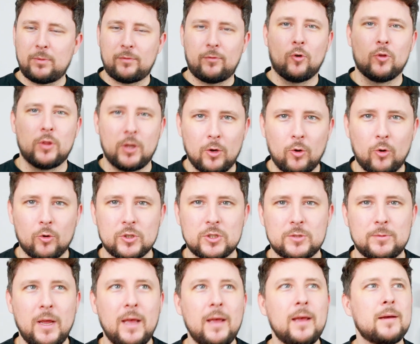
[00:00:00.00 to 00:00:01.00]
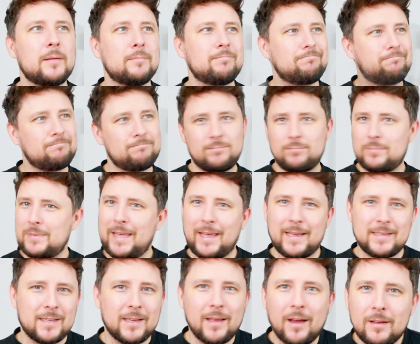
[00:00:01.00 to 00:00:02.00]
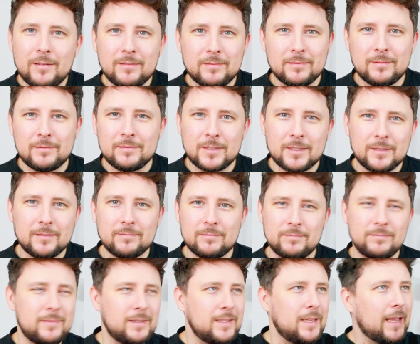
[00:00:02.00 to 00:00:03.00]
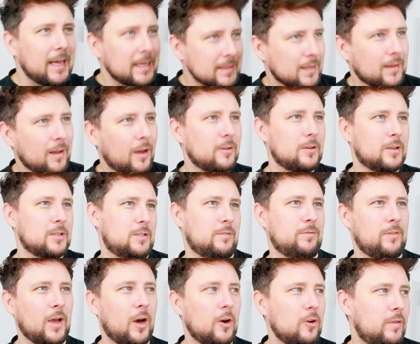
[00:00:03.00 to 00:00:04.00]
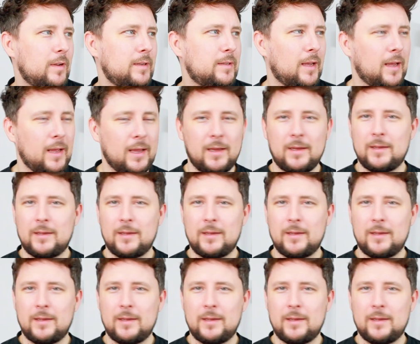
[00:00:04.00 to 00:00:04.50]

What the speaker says: this before the launch years ago because of COVID.